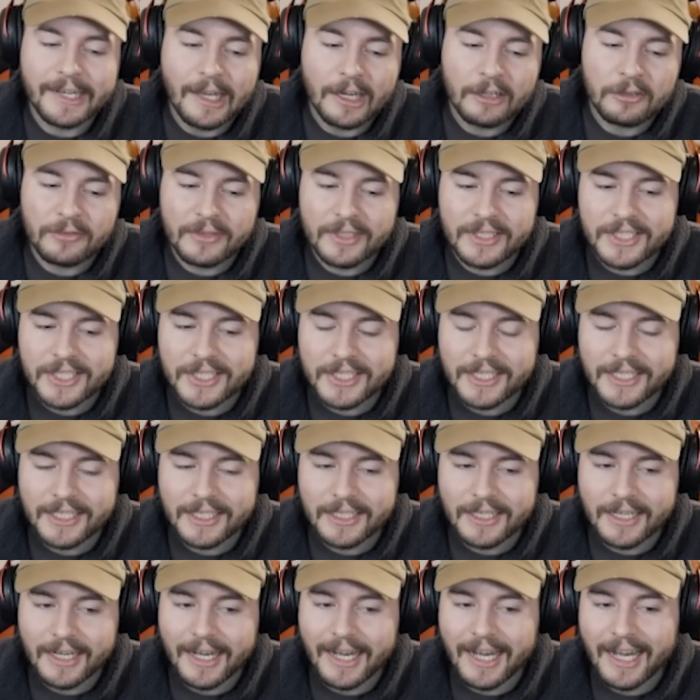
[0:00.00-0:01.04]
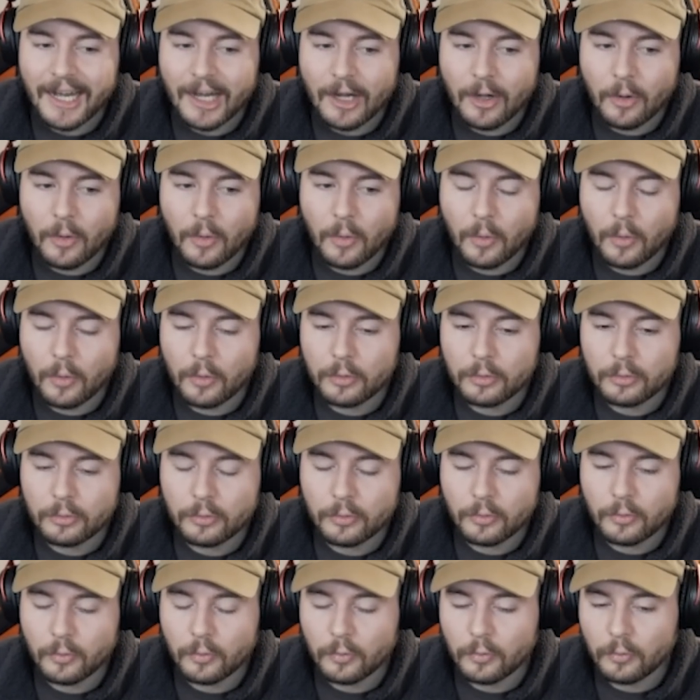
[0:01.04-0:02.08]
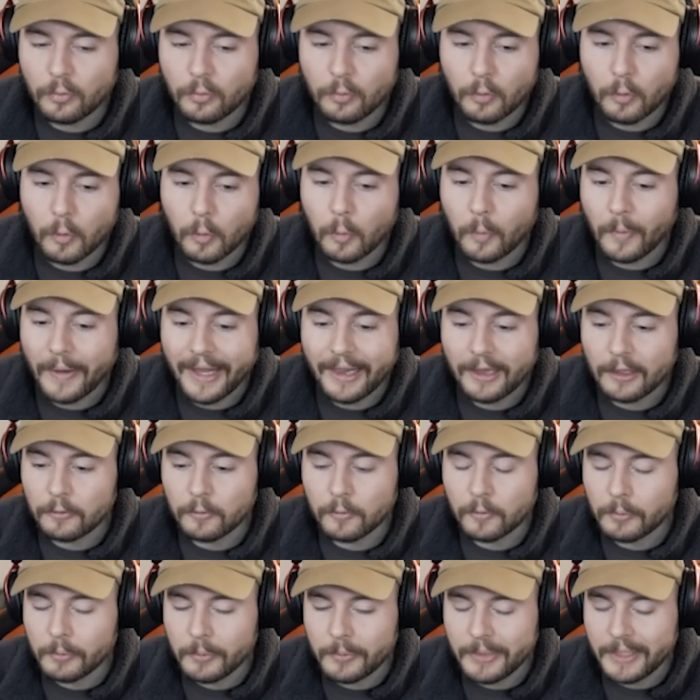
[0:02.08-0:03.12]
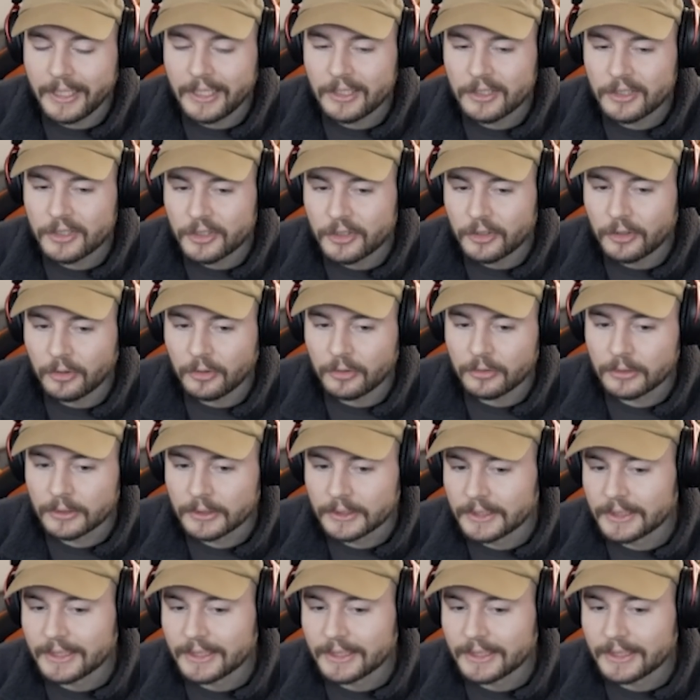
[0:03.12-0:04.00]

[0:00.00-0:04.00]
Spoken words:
I don't really see how well it will be, so